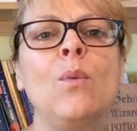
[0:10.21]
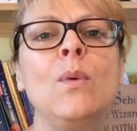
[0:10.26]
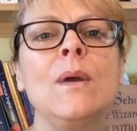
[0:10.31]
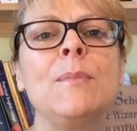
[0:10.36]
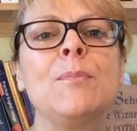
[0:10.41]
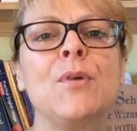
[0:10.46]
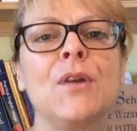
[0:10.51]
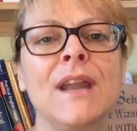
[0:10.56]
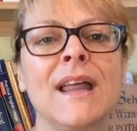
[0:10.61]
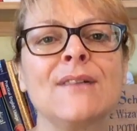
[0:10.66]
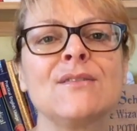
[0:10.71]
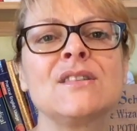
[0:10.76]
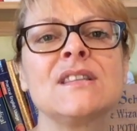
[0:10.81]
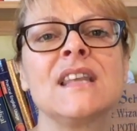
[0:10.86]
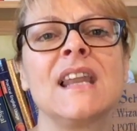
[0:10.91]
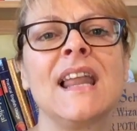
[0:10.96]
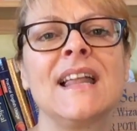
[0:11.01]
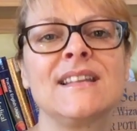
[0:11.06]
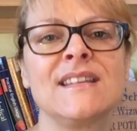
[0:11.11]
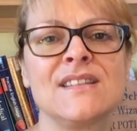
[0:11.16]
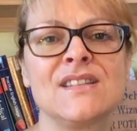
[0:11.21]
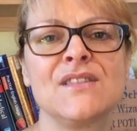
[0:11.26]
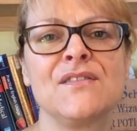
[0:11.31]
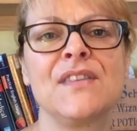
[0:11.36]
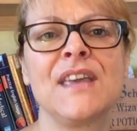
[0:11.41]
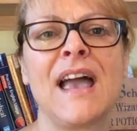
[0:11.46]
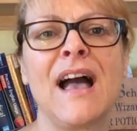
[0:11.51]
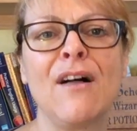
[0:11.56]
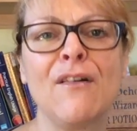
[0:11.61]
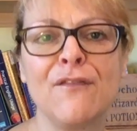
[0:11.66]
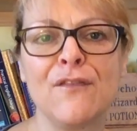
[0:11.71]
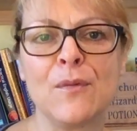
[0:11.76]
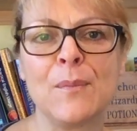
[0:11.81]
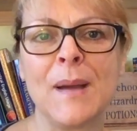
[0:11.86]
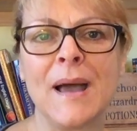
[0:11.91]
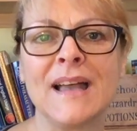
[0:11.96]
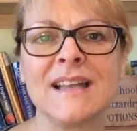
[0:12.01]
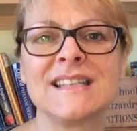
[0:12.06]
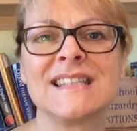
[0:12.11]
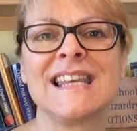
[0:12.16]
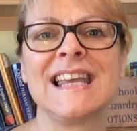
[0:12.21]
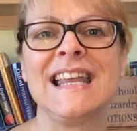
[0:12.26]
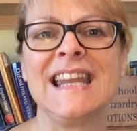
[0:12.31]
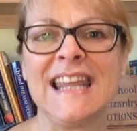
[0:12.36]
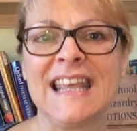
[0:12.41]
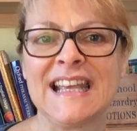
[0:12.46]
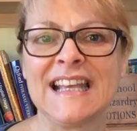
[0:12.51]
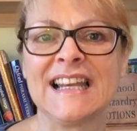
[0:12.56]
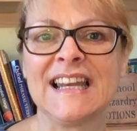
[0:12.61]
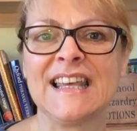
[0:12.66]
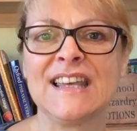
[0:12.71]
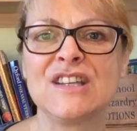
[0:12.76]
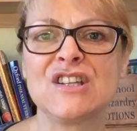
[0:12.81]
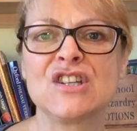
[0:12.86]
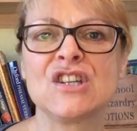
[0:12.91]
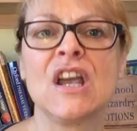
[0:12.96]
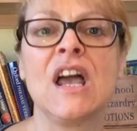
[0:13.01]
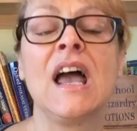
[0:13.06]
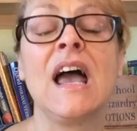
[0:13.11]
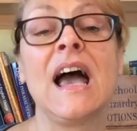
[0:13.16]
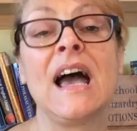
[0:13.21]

we pronounce the letters of the alphabet in English